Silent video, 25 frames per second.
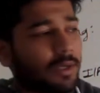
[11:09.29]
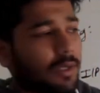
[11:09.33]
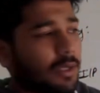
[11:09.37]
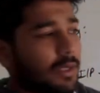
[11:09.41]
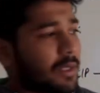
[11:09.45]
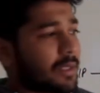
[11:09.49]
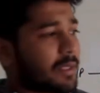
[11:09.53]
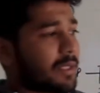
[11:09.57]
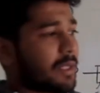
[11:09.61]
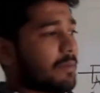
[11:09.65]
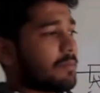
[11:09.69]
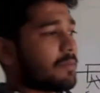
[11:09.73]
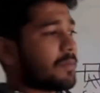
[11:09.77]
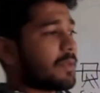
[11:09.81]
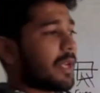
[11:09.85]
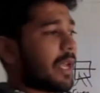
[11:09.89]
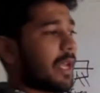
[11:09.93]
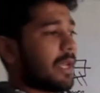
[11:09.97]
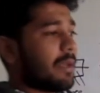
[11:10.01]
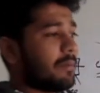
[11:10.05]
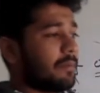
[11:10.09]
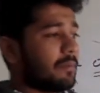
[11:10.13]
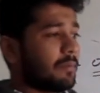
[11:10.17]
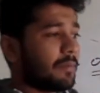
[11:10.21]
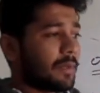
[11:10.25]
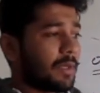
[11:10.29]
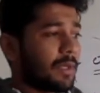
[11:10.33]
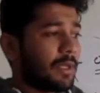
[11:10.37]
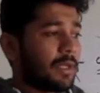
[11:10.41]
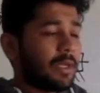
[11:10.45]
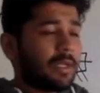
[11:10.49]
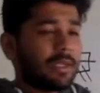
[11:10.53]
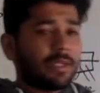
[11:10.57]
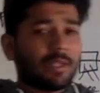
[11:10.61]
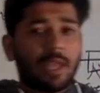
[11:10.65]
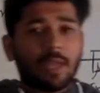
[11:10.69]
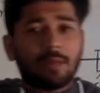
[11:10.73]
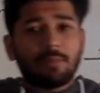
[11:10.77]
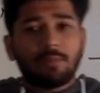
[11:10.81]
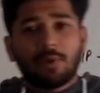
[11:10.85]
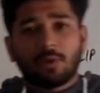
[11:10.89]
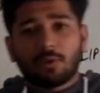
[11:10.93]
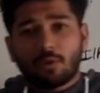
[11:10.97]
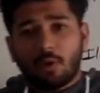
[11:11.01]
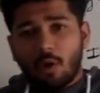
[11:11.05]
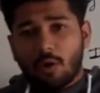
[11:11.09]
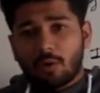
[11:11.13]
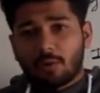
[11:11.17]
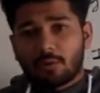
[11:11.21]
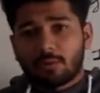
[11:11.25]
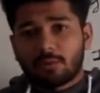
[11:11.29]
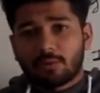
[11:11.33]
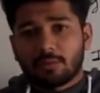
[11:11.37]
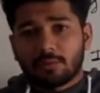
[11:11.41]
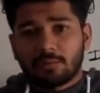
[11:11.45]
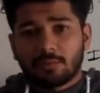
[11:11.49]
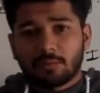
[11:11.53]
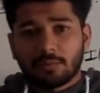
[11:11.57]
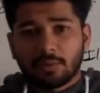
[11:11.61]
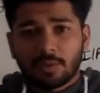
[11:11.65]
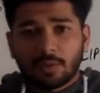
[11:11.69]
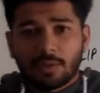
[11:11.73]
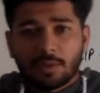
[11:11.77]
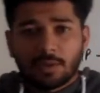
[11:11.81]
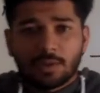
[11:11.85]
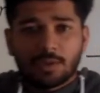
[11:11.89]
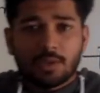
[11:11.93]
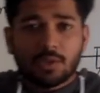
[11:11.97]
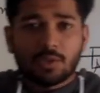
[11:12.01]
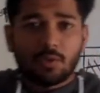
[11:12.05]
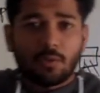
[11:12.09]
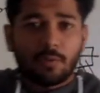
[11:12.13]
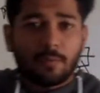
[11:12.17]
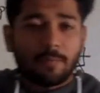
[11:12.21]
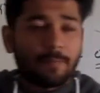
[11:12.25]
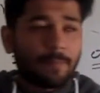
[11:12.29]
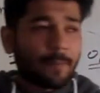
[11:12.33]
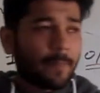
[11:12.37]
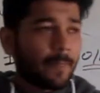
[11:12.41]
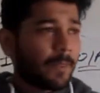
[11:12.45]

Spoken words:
sometimes it can be wrong. So